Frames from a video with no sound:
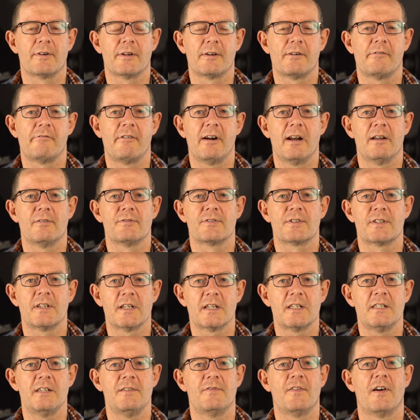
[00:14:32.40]
at around
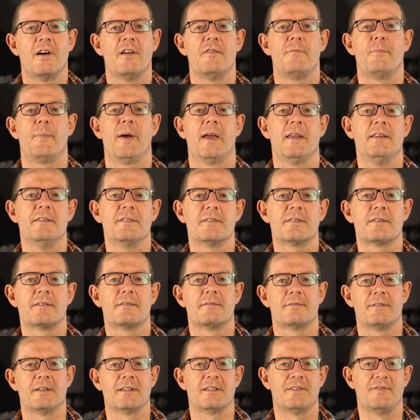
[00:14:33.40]
65 pence,
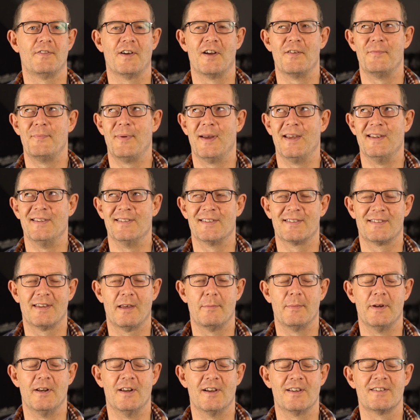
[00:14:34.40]
65 pence, that'd
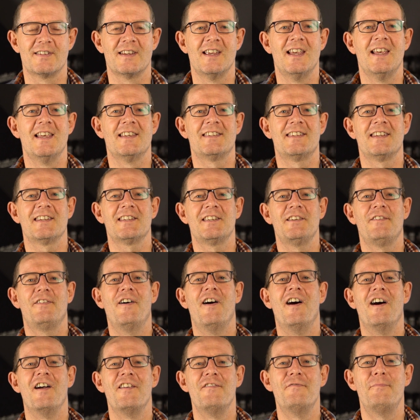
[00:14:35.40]
be nice,
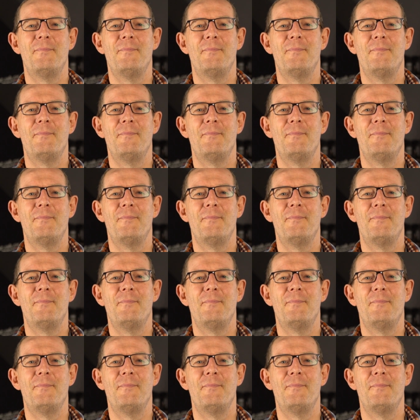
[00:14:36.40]
65